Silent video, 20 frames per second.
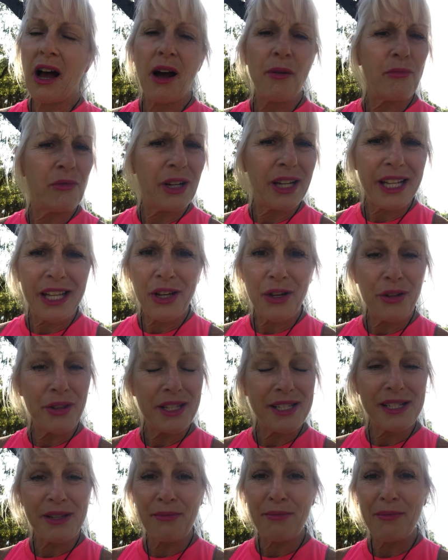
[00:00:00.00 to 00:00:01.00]
I'm really on
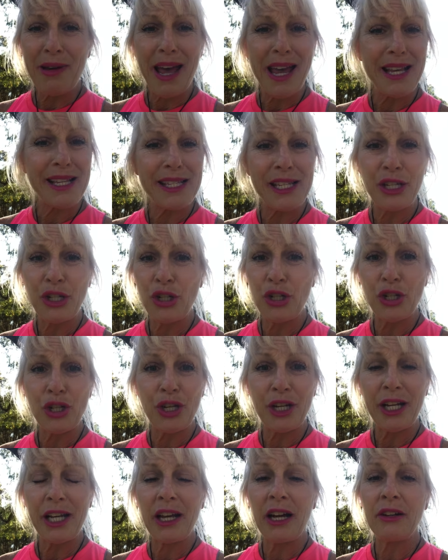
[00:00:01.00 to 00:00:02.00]
this amazing
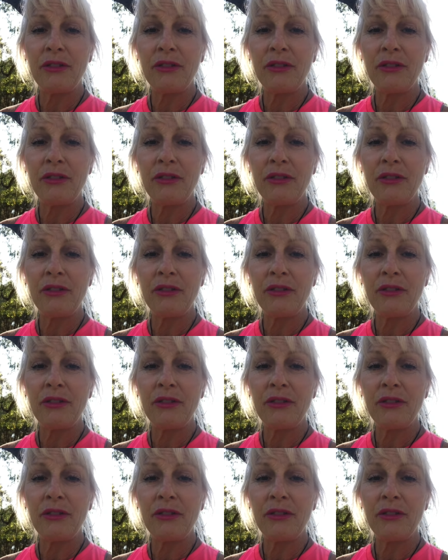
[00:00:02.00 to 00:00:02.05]
journey.